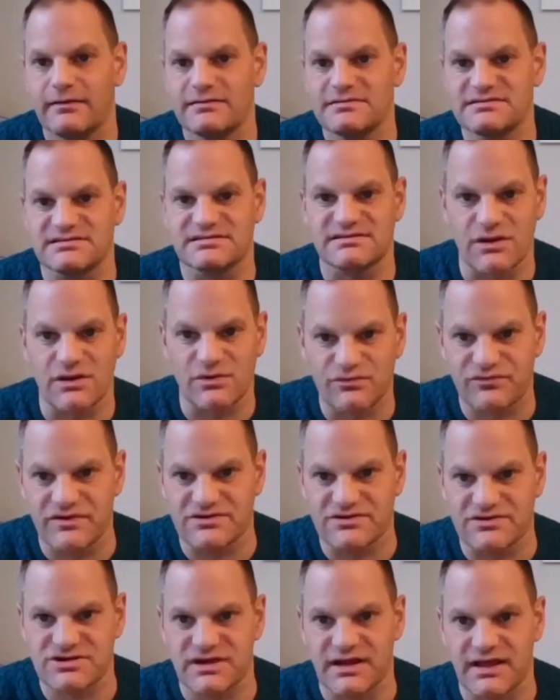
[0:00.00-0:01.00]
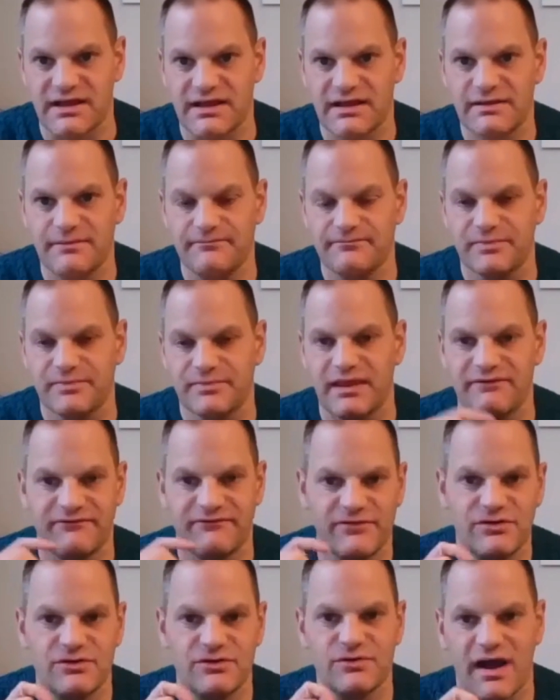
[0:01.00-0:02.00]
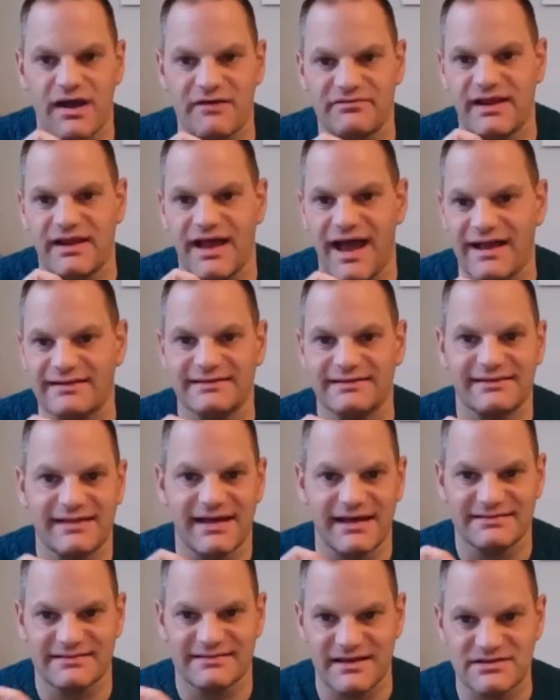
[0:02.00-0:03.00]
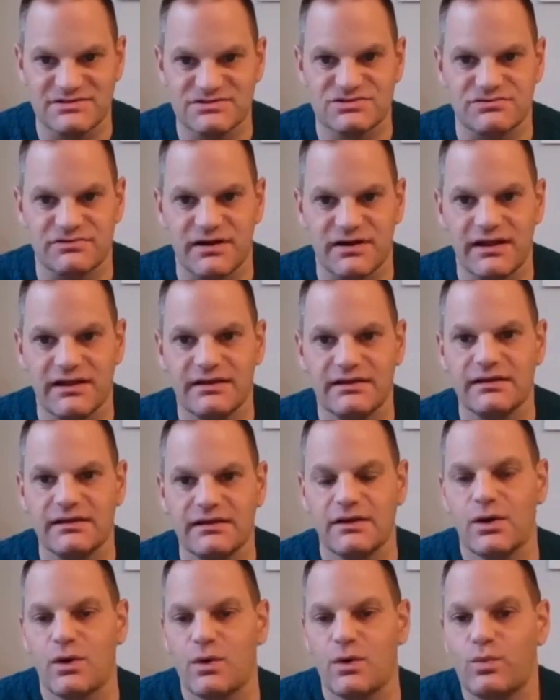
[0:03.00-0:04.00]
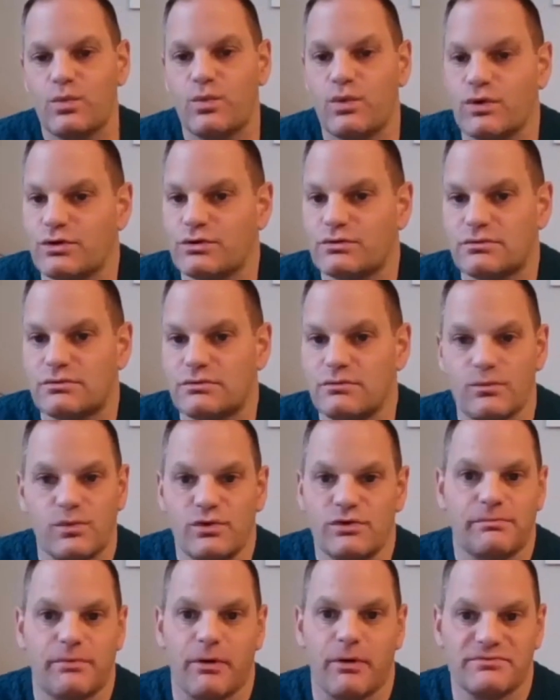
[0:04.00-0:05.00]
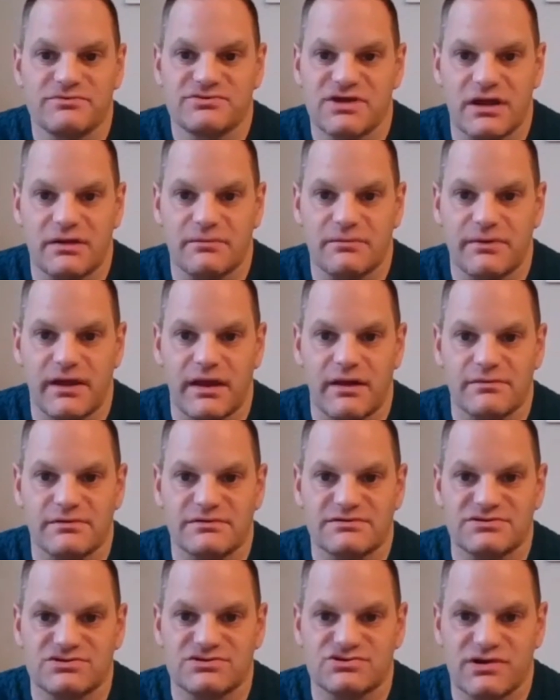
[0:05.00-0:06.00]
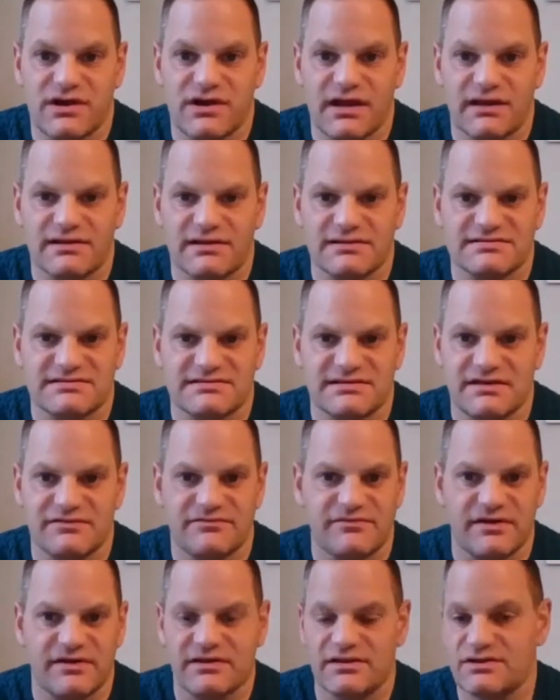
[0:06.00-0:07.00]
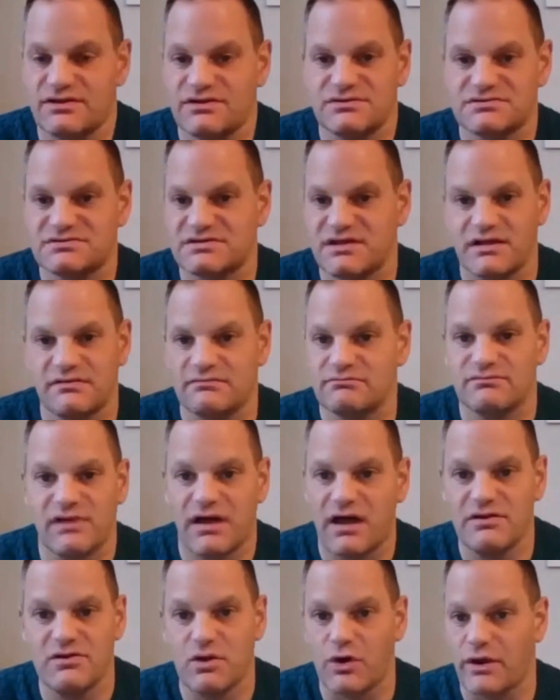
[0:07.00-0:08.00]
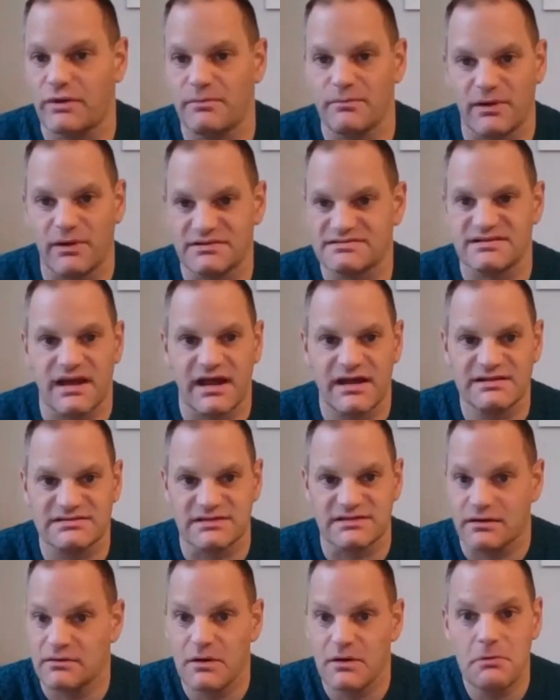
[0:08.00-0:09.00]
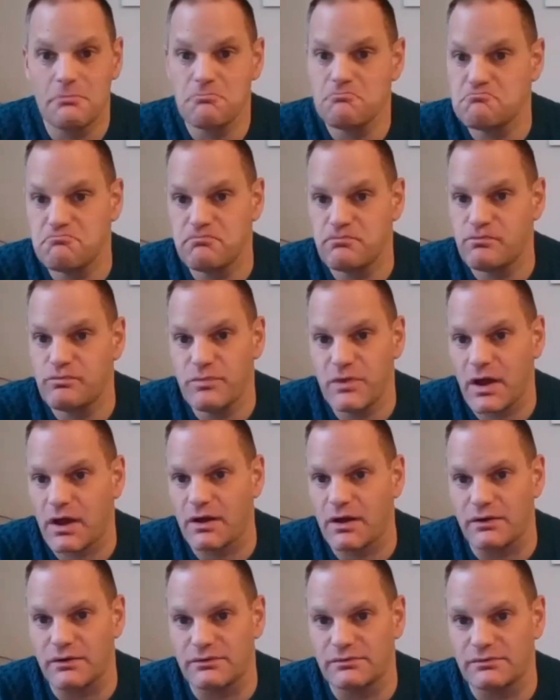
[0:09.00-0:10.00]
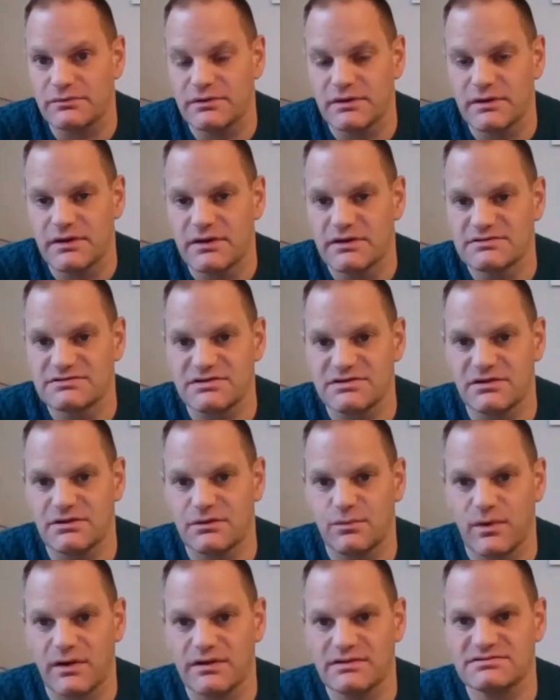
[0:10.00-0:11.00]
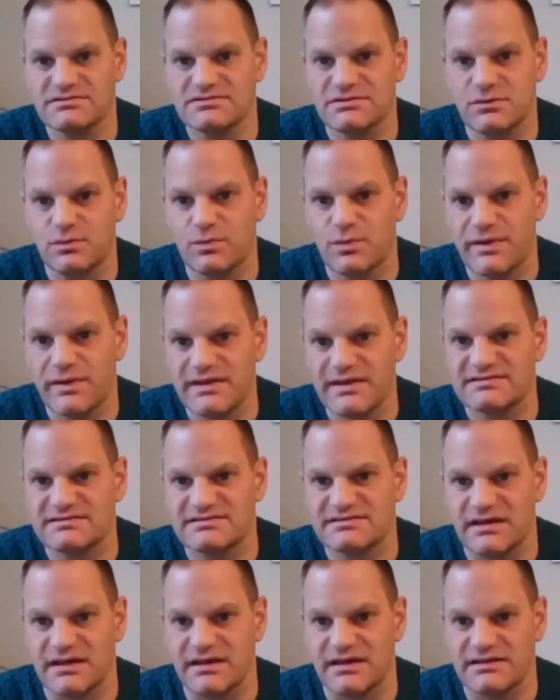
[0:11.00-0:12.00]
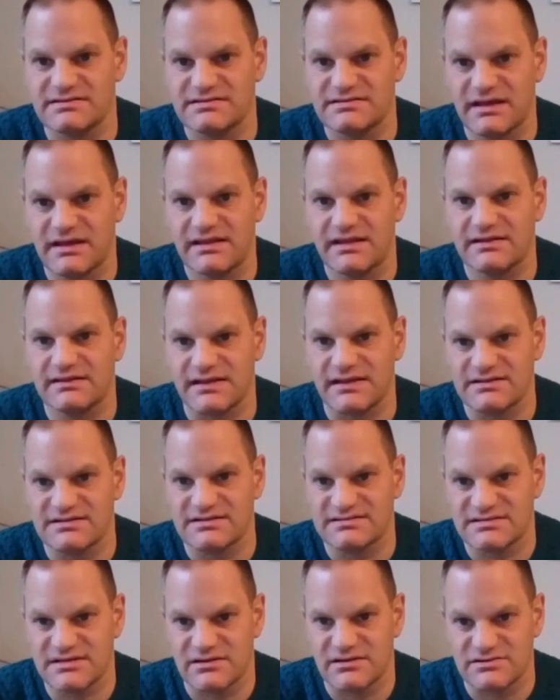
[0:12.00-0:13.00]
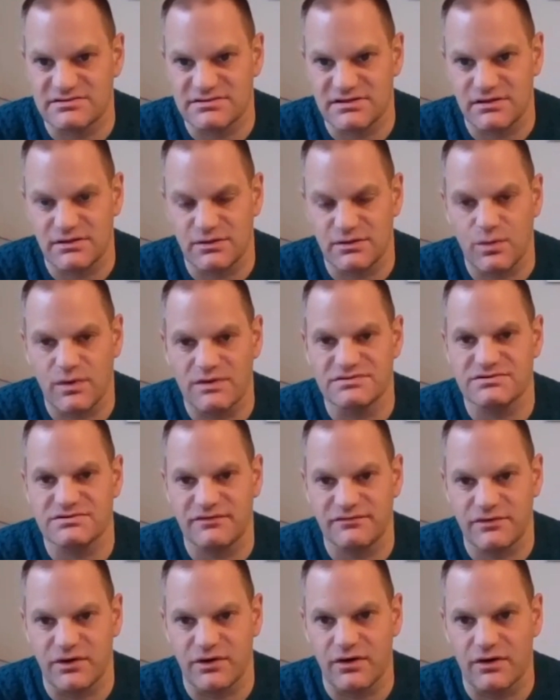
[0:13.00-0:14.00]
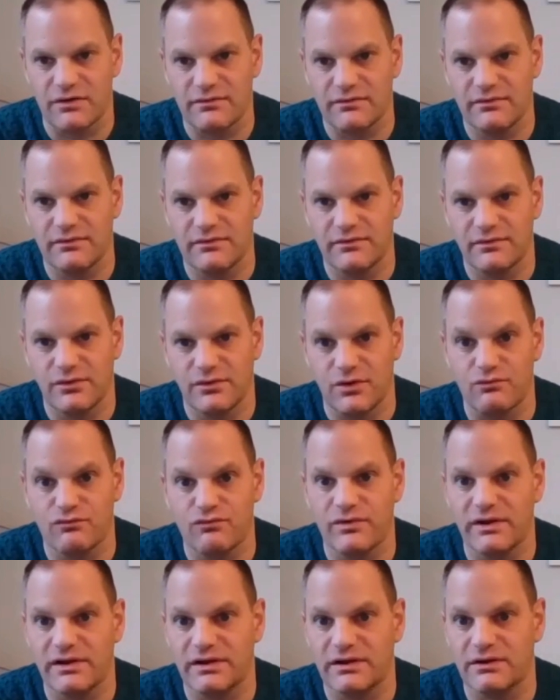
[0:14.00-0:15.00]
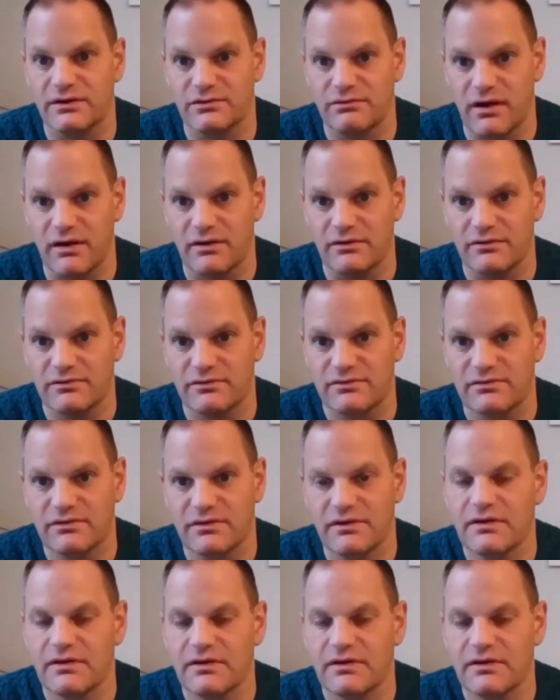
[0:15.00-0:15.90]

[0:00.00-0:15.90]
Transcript: Selfishly, if you haven't added that data in, would bobcheck be able to track a CV that you sent 9 months later? No. So the ones that we see take their data seriously are the ones that have got really good growth.